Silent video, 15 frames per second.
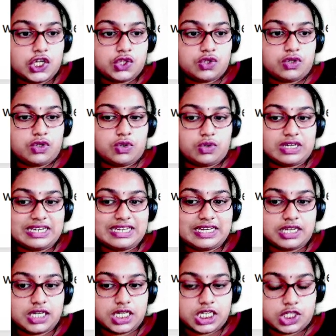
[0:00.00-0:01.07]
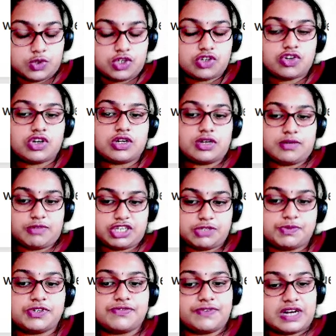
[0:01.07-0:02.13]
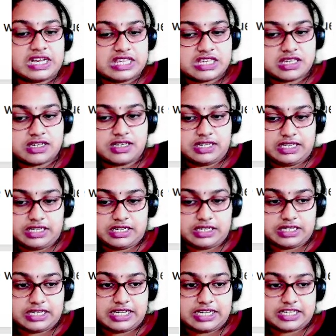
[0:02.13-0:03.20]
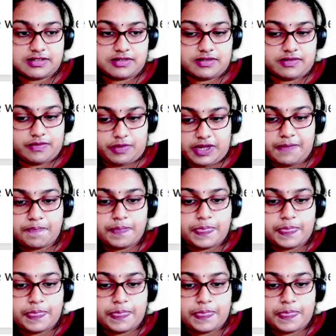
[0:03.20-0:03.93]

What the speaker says: through local area network or a much more faster interconnect way.